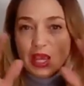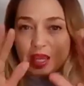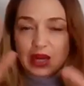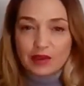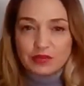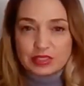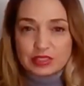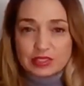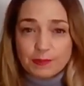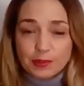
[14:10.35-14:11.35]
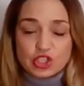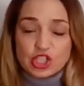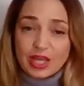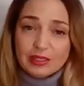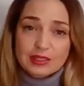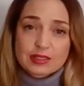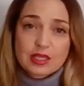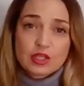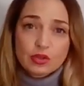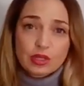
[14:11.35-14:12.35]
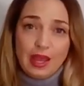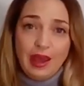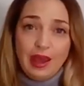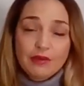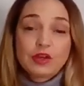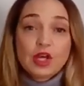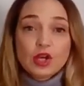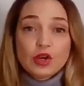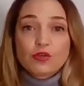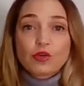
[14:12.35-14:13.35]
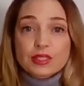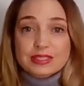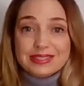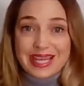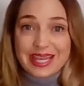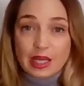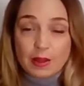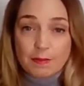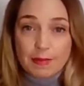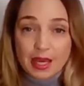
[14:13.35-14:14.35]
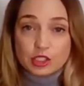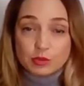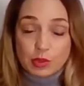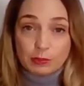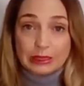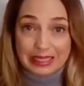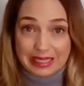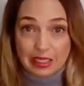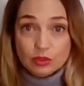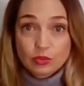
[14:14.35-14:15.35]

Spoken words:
and I have a simple checklist that you can have for this data management plan.